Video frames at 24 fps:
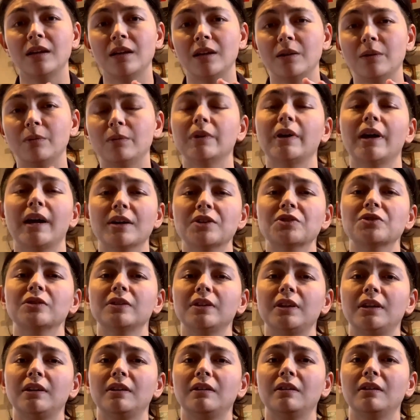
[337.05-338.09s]
We're
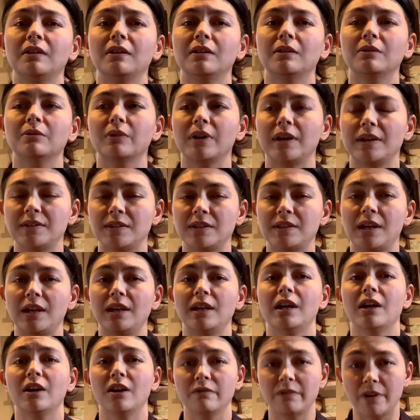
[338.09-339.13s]
actually raised to take
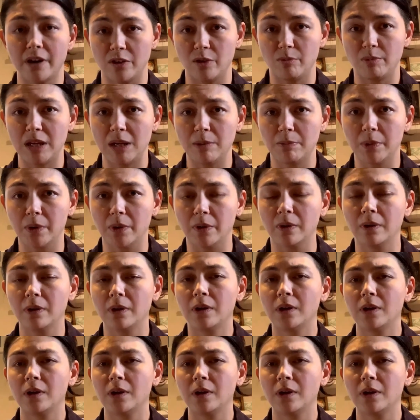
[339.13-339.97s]
care of other people.